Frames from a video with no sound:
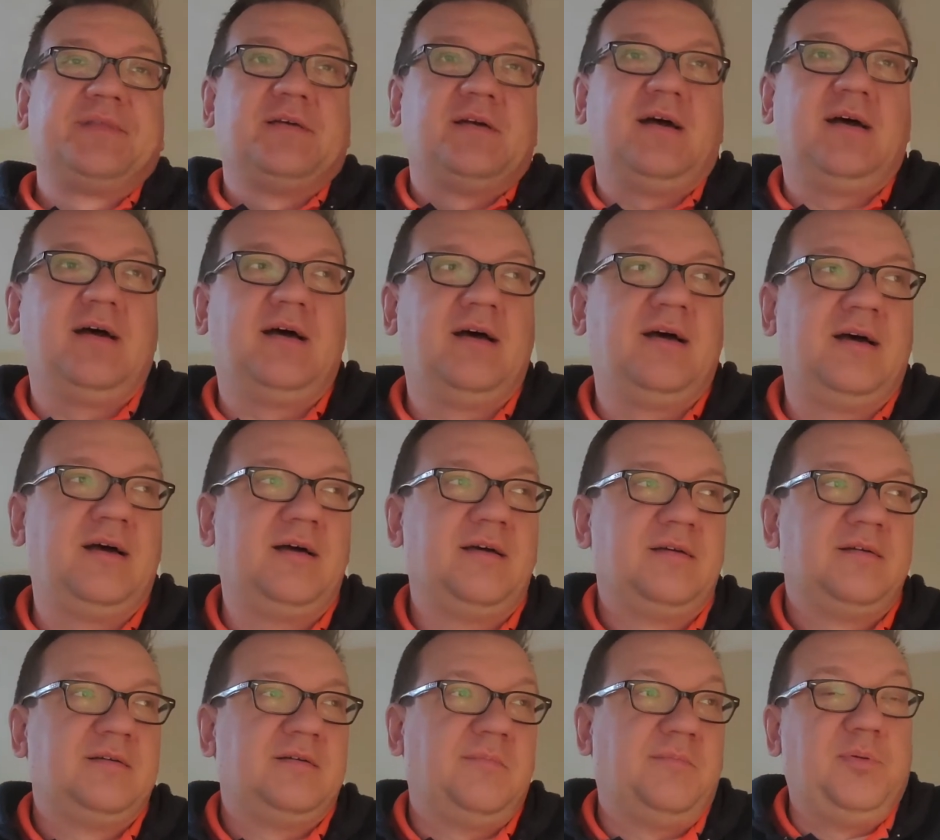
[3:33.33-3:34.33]
to
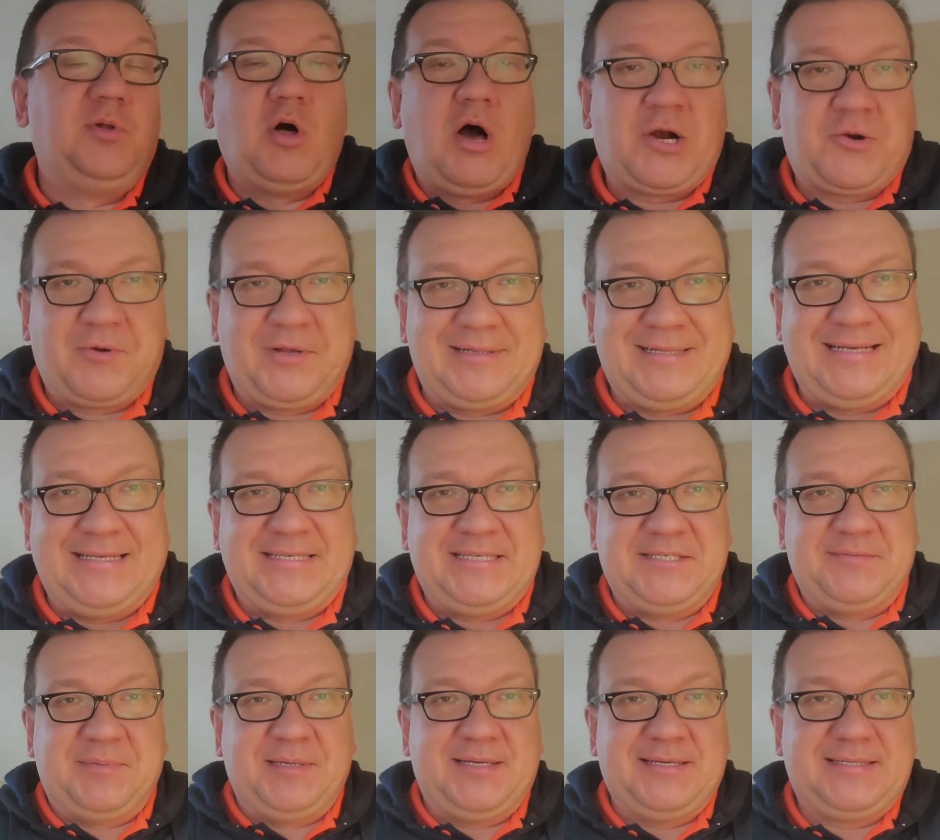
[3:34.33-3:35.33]
block
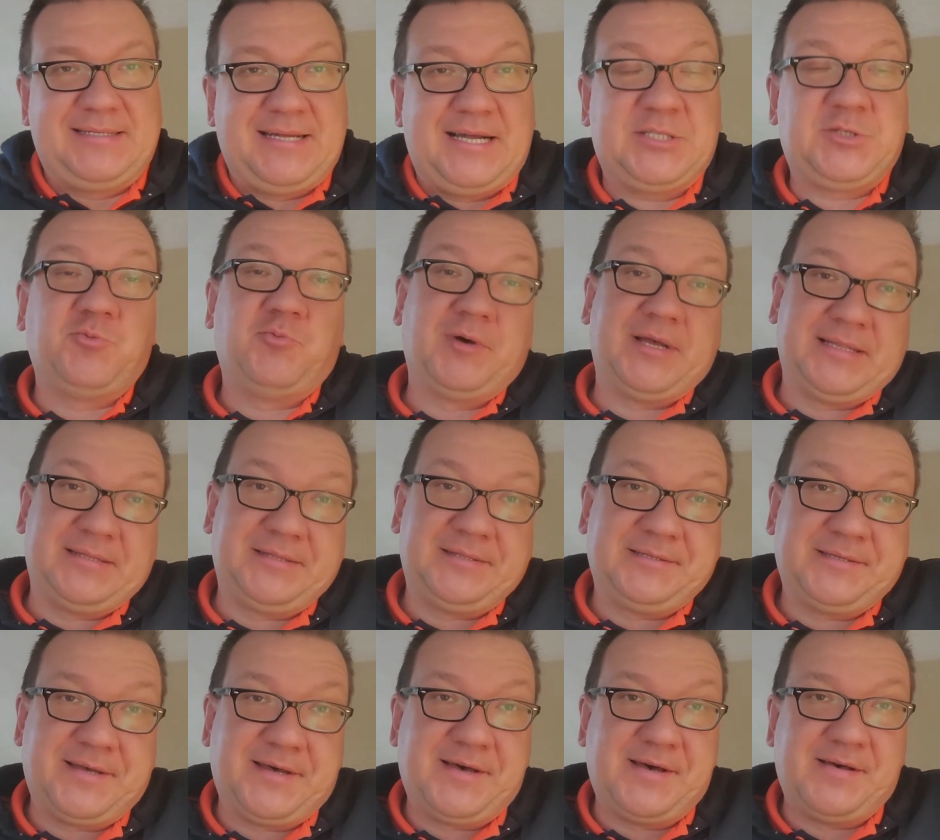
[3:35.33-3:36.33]
releases, because that's
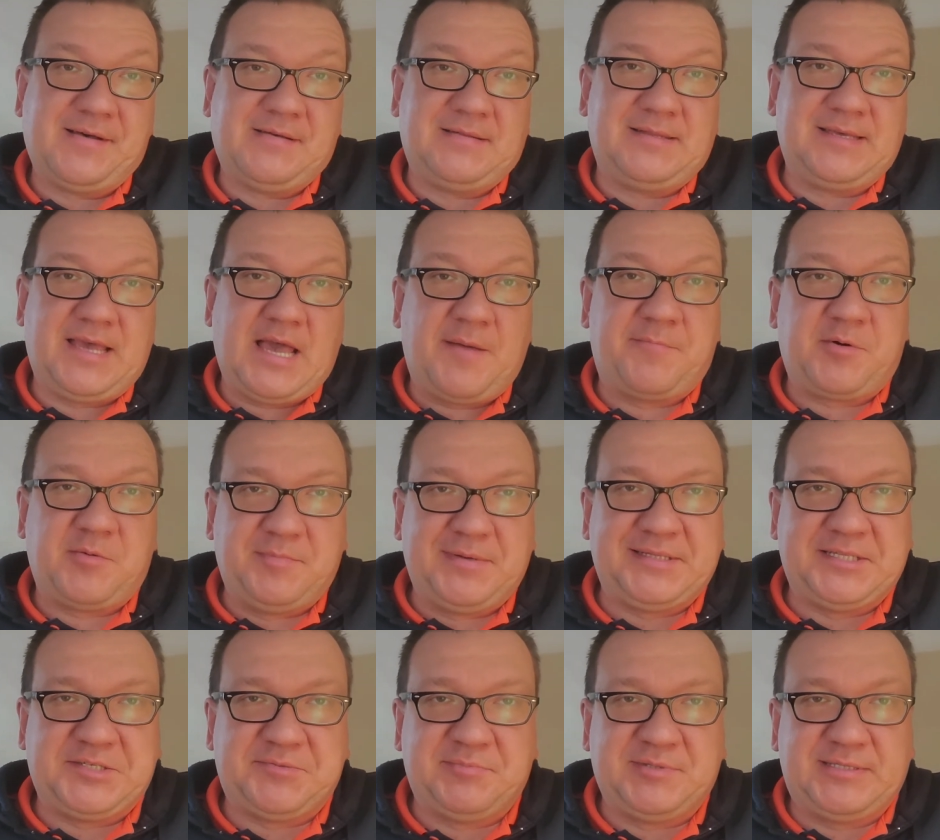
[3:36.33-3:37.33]
when the upper
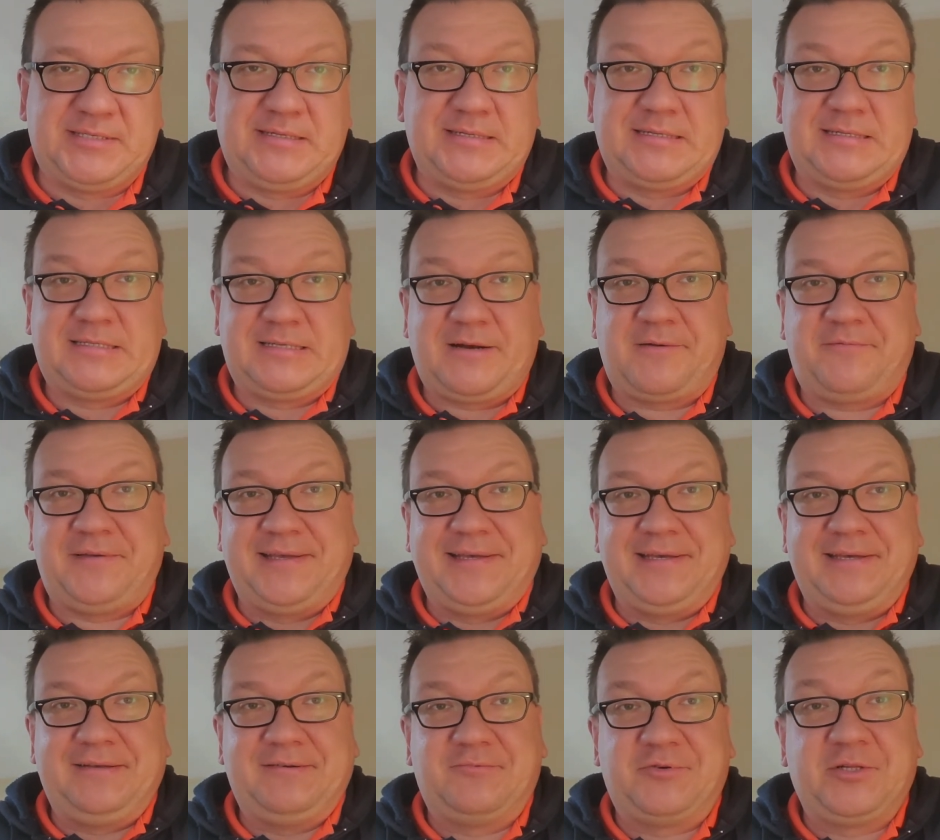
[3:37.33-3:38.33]
management is going to start
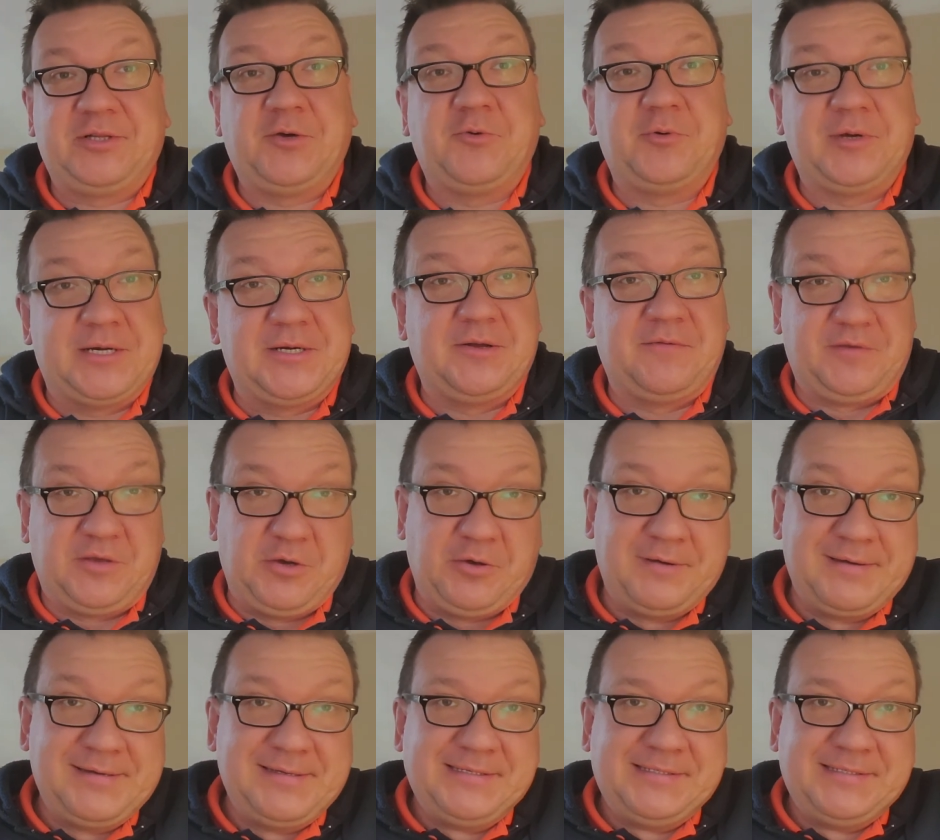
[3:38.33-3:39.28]
thinking really weird of you.